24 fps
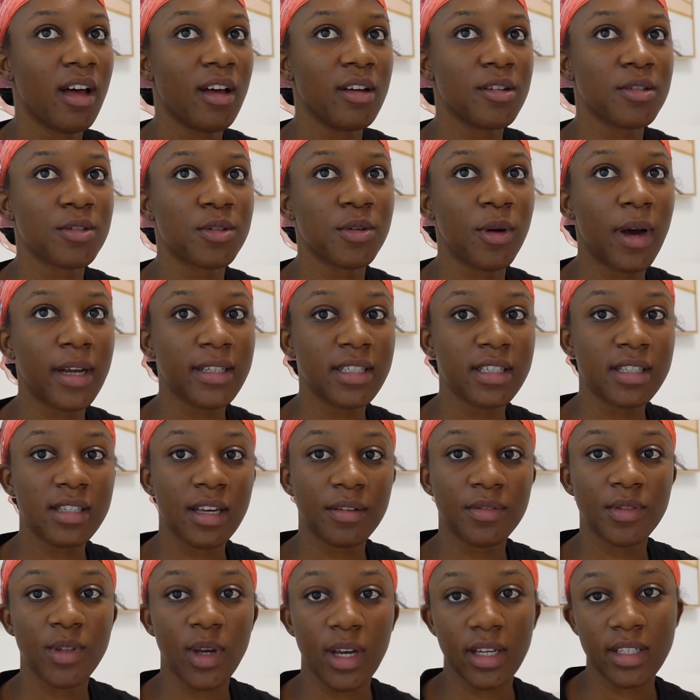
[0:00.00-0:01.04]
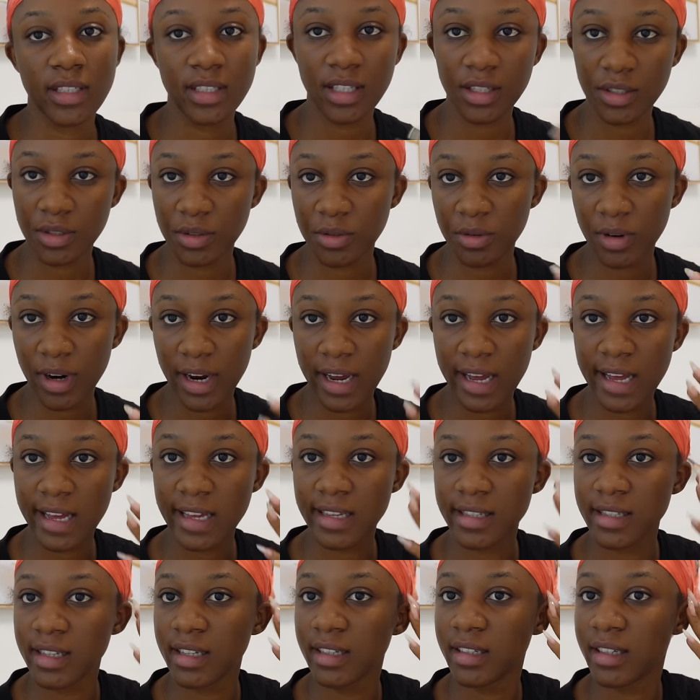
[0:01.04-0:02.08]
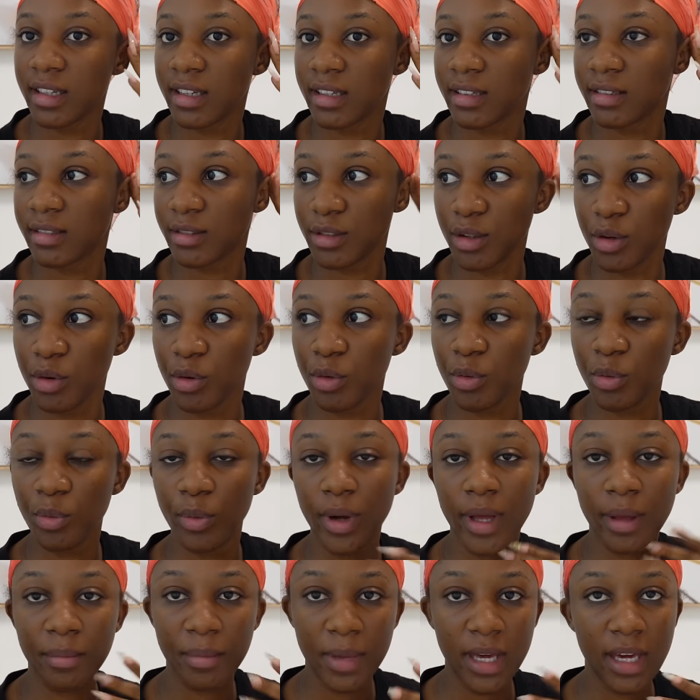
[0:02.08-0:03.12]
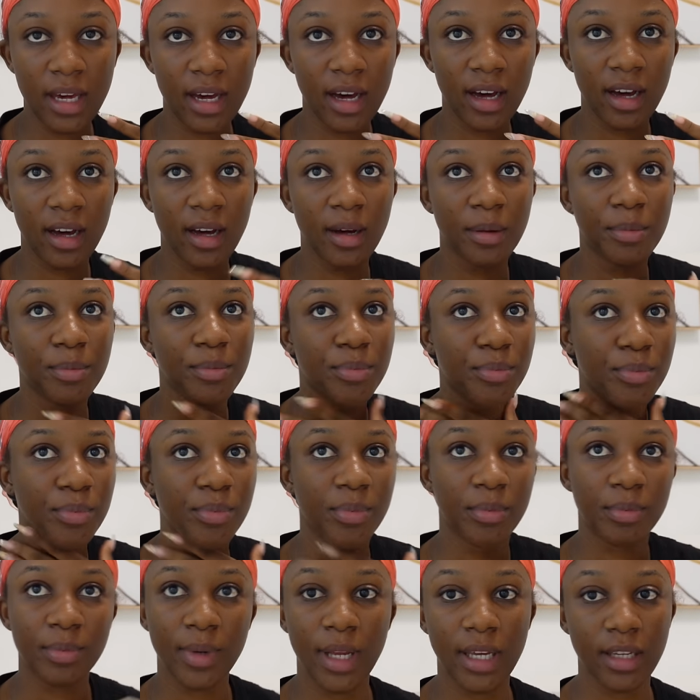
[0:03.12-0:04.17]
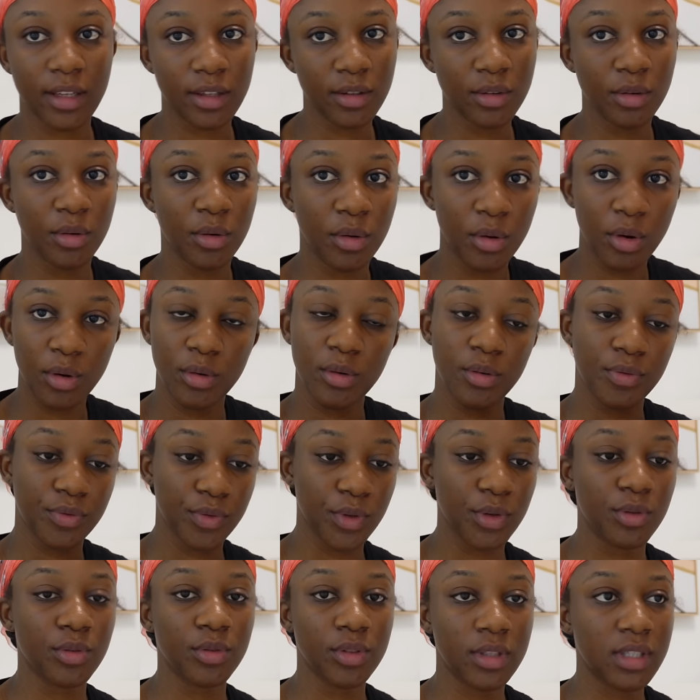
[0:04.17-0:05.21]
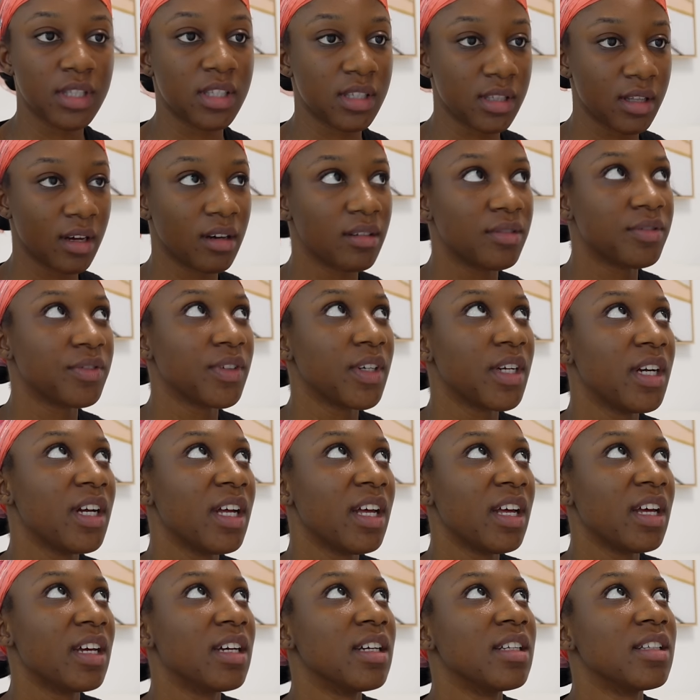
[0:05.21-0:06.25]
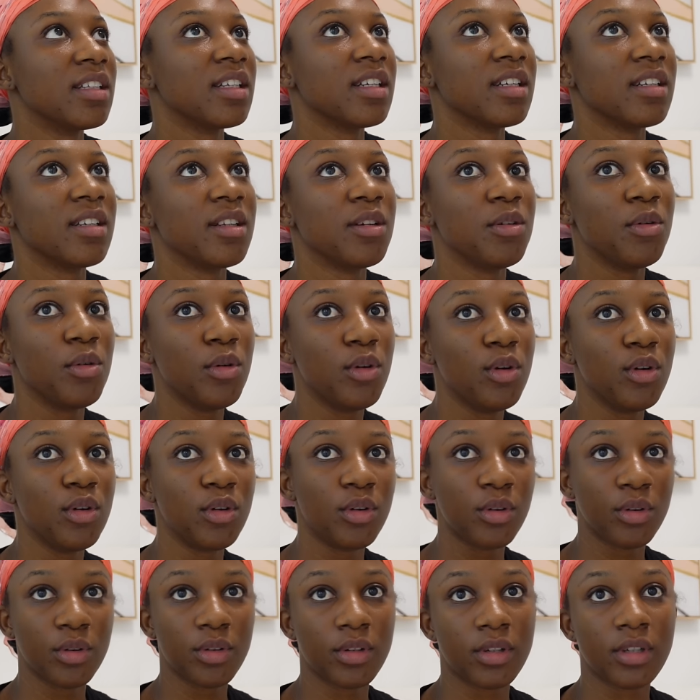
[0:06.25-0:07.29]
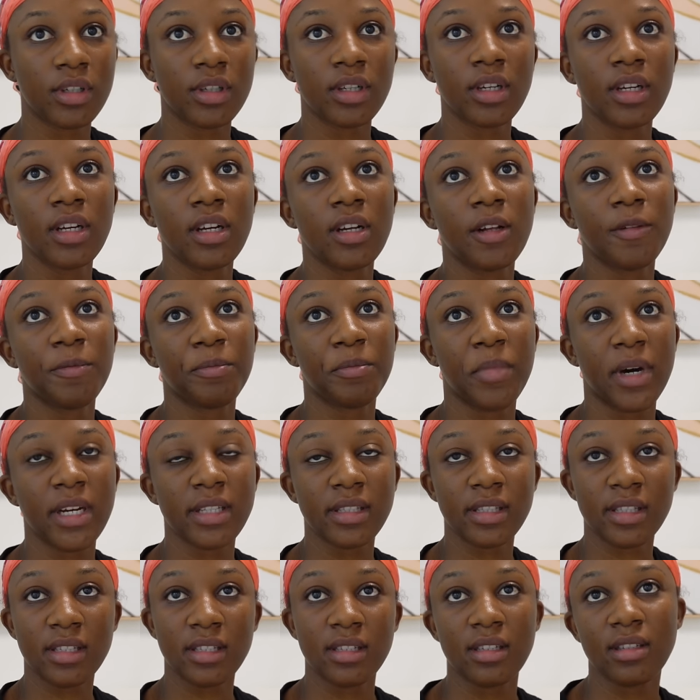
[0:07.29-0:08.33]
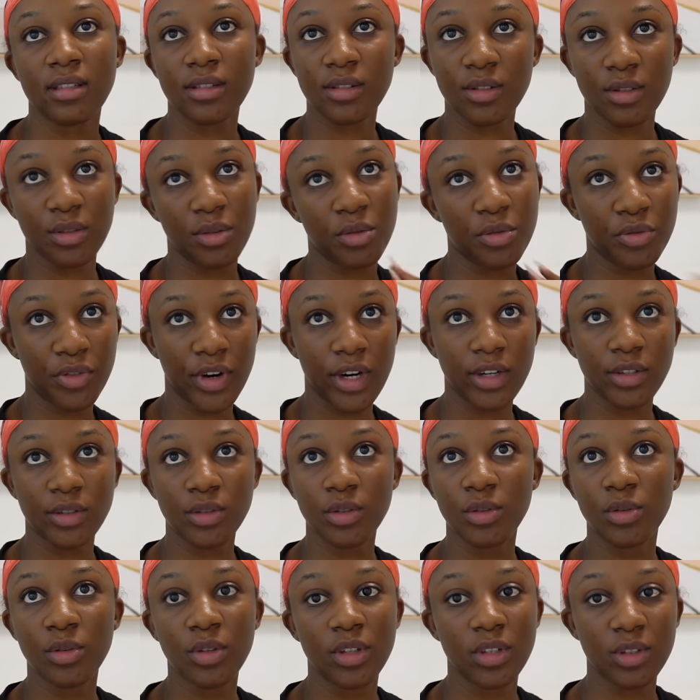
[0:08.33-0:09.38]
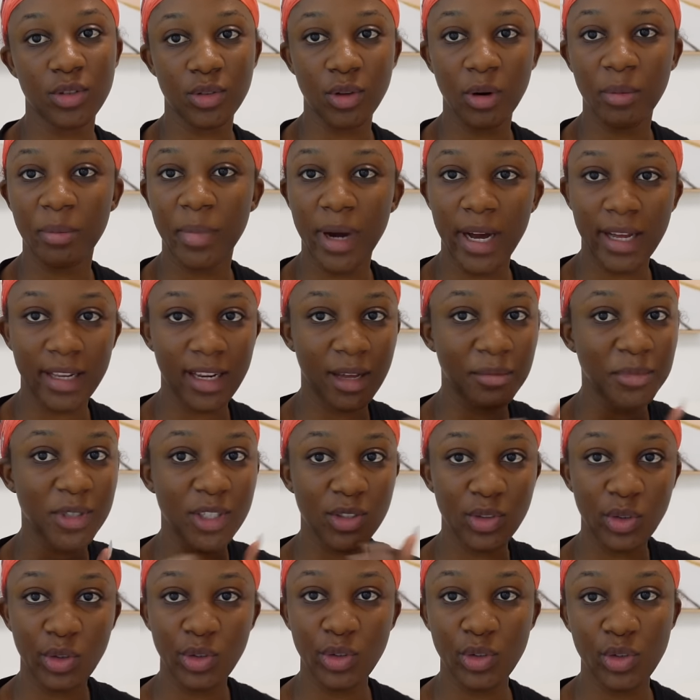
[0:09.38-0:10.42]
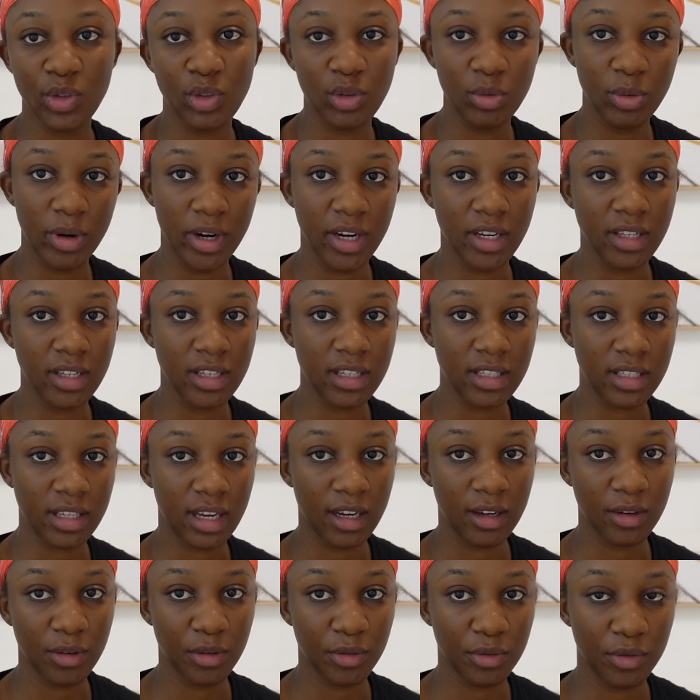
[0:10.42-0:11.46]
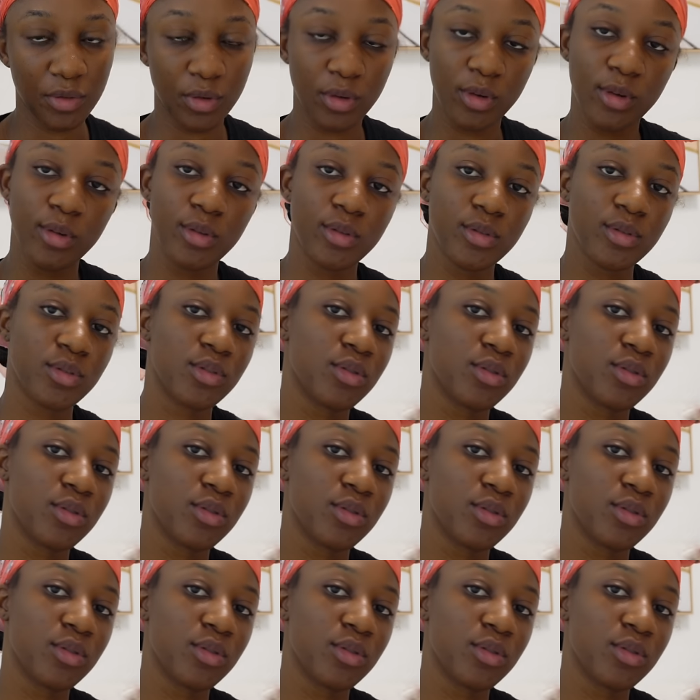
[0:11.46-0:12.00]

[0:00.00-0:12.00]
So I just have to accessorize and then, you know, wear makeup, like, you know, all of the good stuff. And then it will look good. But so far, so good. It's not bad. I'm just not used to wearing these kind of clothes.